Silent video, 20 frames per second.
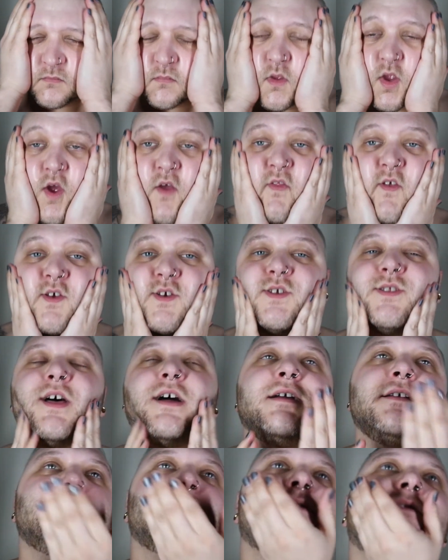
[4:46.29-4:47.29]
And these
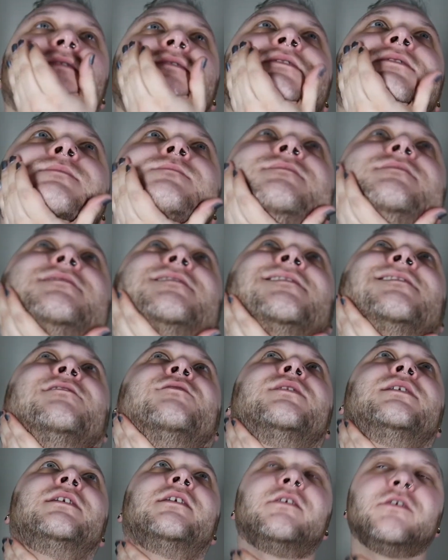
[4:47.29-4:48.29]
lights that I'm
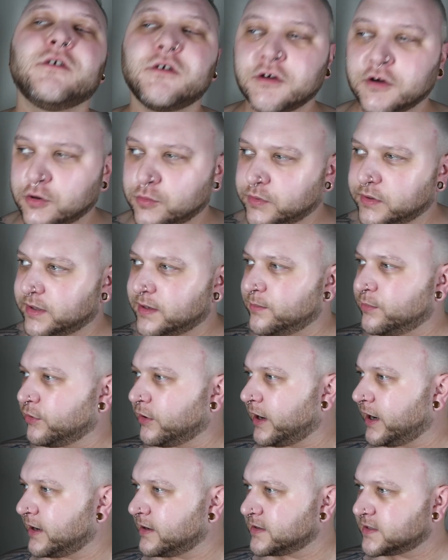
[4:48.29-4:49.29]
shooting under are really
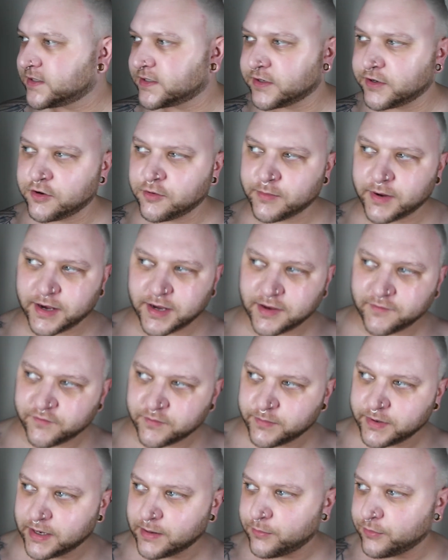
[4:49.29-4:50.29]
bright, so you might even
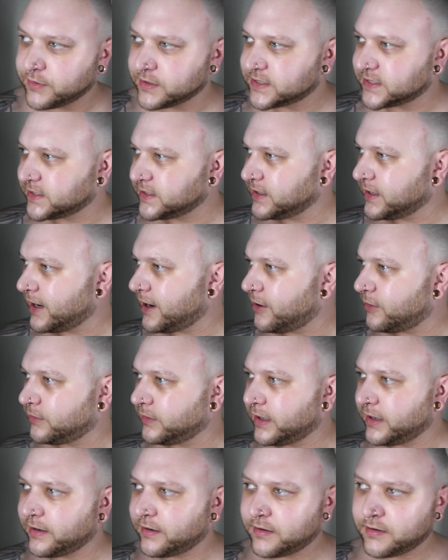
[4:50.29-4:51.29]
be able to see how
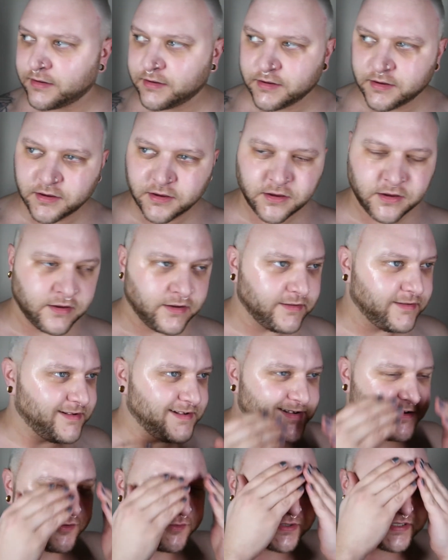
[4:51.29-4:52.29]
like
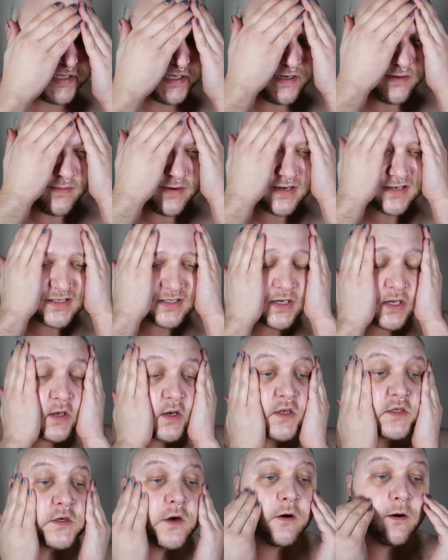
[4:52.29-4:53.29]
juicy my skin
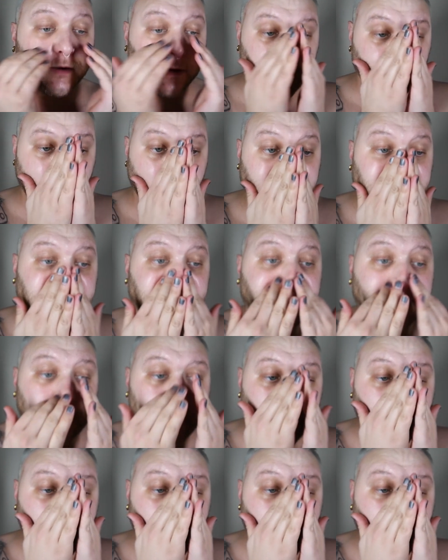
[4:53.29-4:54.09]
is already looking.